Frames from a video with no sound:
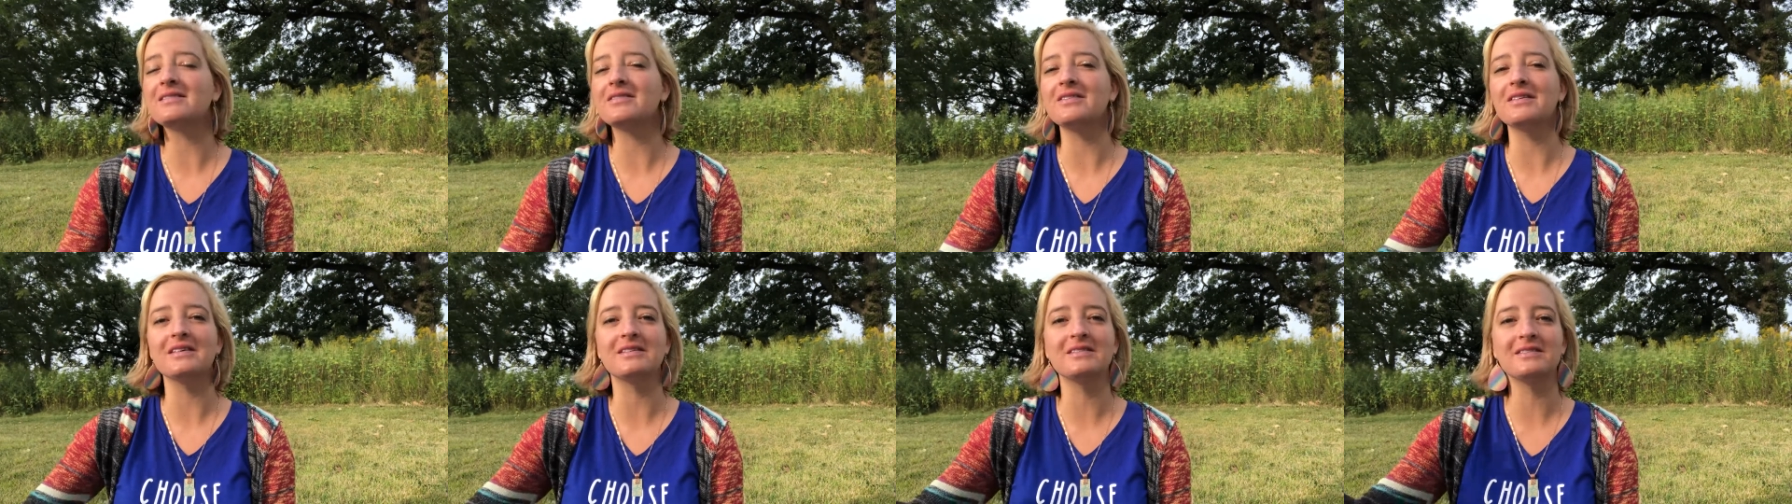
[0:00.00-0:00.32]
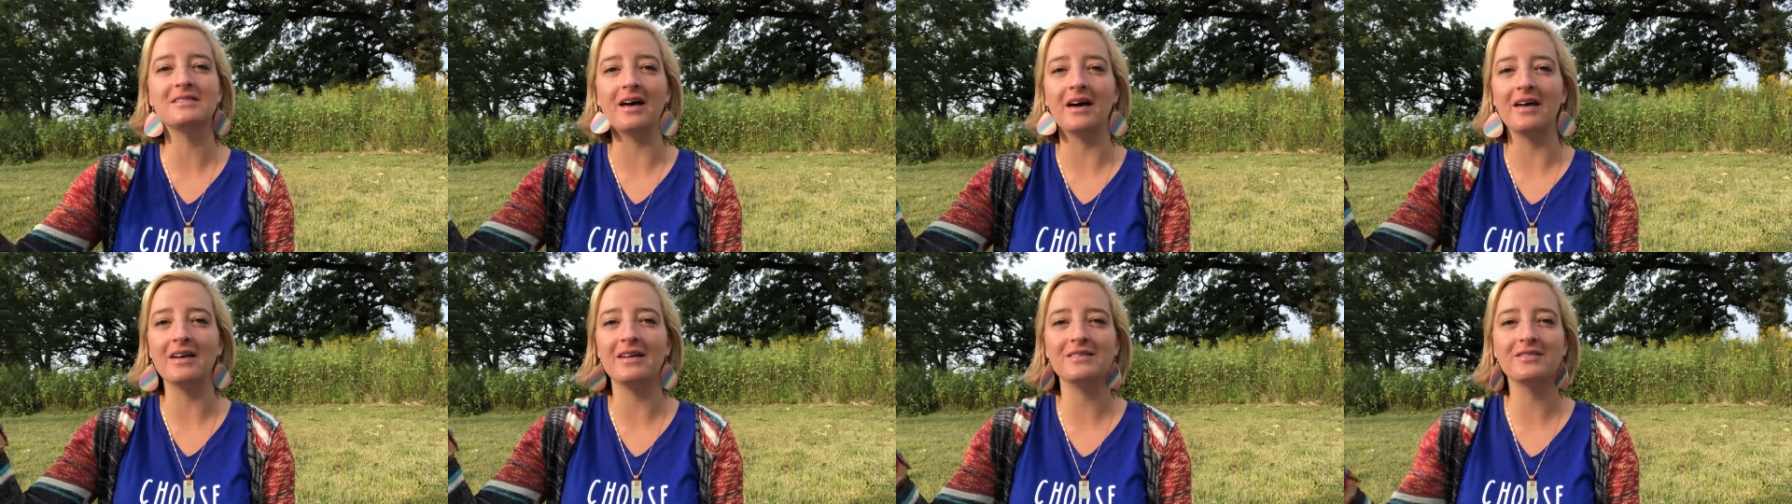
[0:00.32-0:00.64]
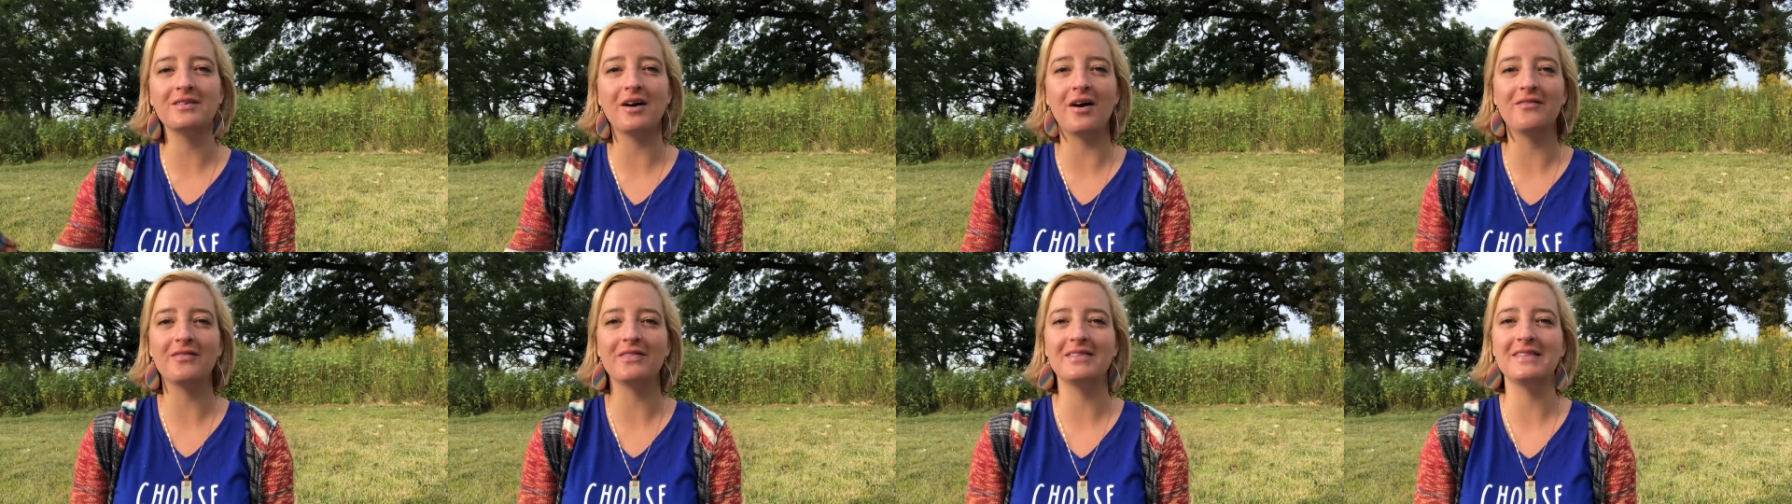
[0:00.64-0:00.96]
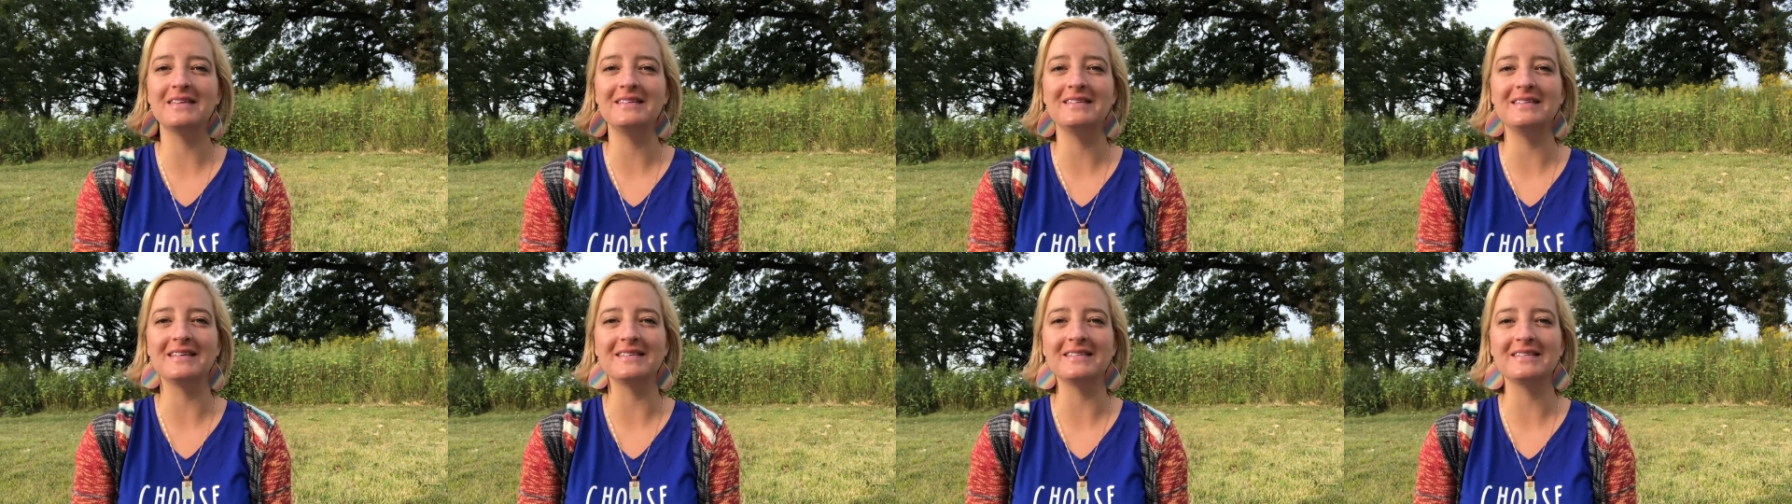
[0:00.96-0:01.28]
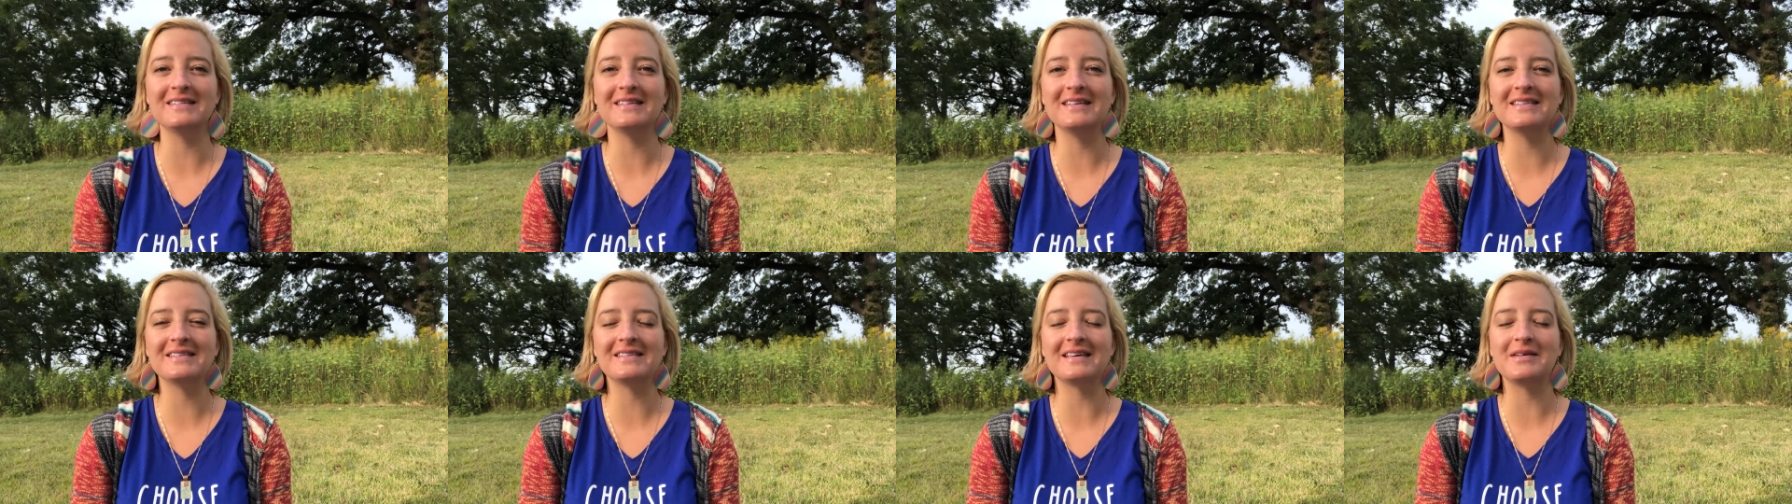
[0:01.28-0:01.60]
and the sun is off in the
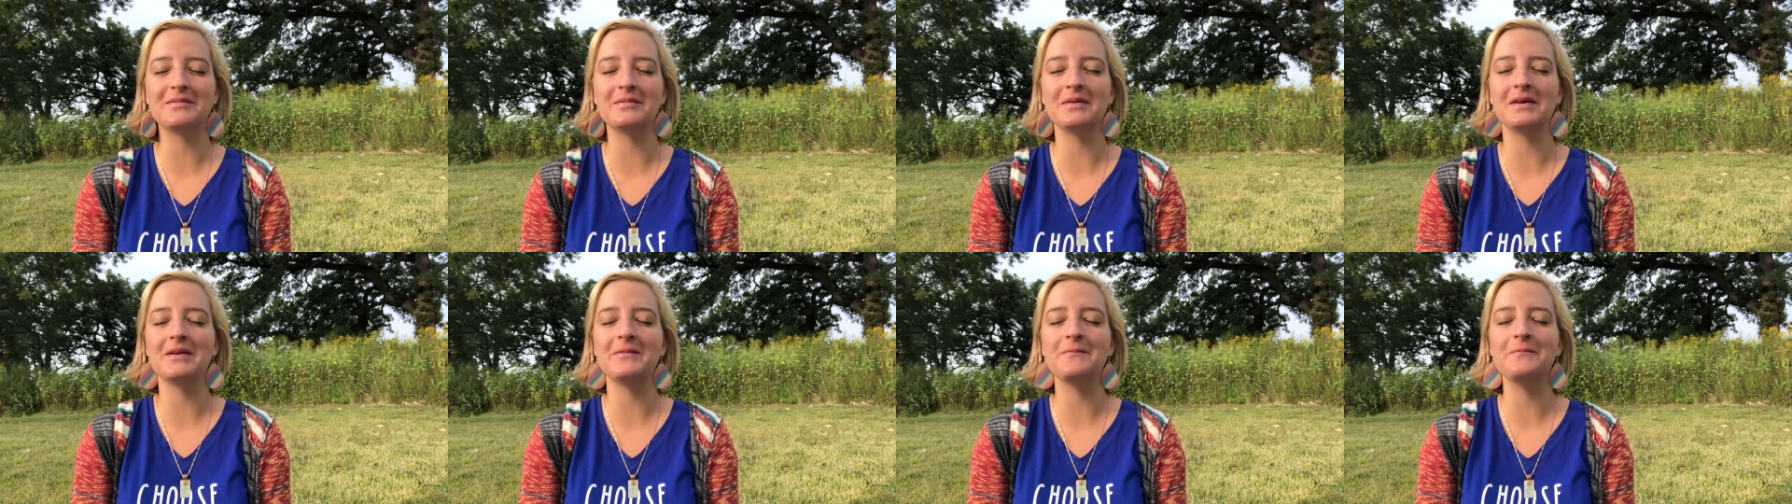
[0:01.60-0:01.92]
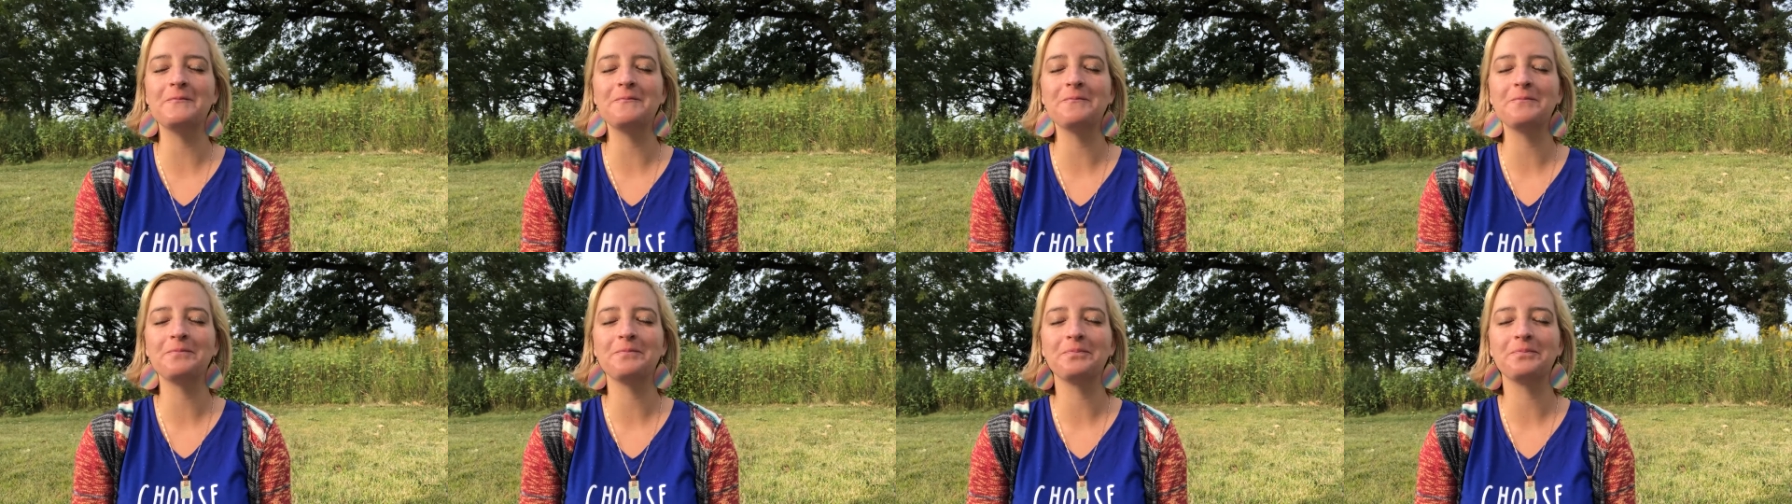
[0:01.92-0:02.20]
distance. I mean,